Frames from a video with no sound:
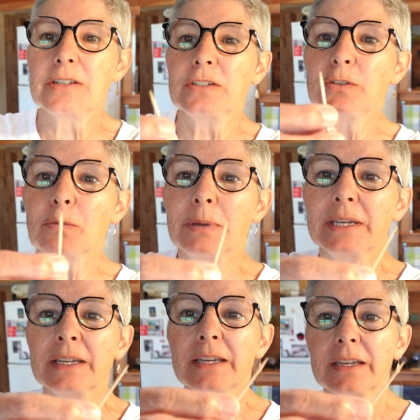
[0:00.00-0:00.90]
a
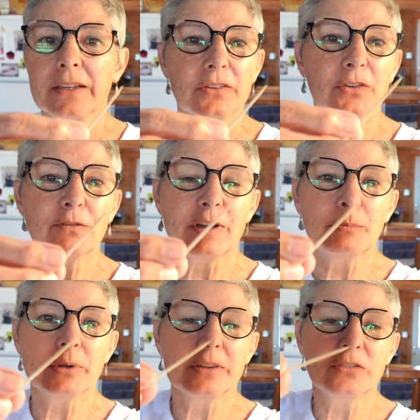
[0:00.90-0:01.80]
toothpick. So if I
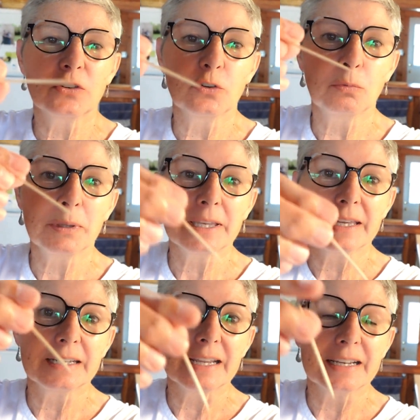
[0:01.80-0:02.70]
put this toothpick
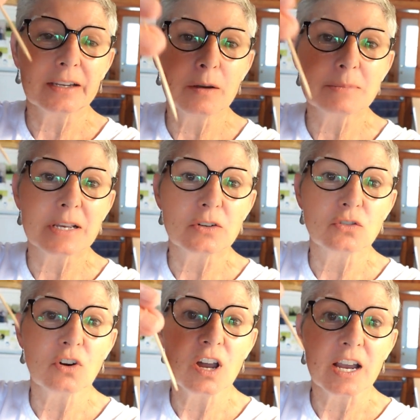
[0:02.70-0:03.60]
in and it comes out
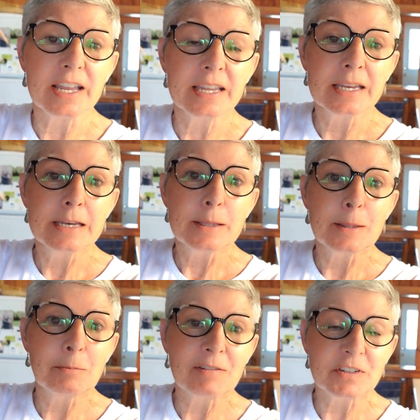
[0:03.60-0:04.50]
dry,
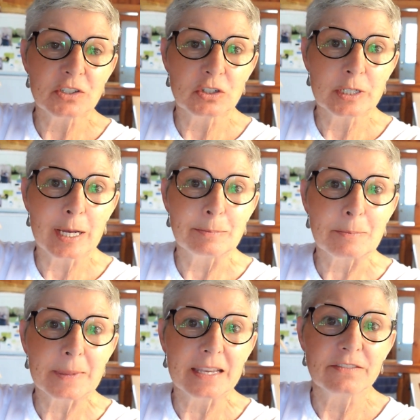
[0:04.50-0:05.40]
the muffins are done.
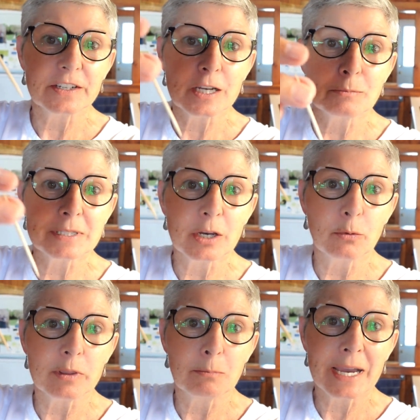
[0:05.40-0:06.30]
And if it comes out
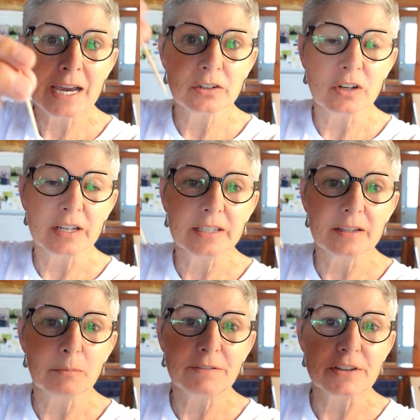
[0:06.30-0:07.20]
with batter on it,
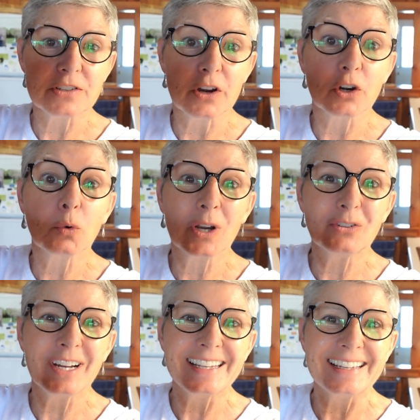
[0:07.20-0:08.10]
the muffins aren't quite
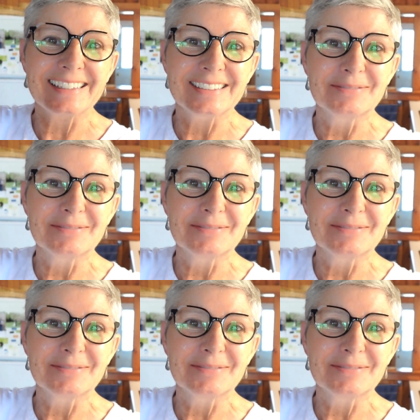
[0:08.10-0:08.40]
ready yet.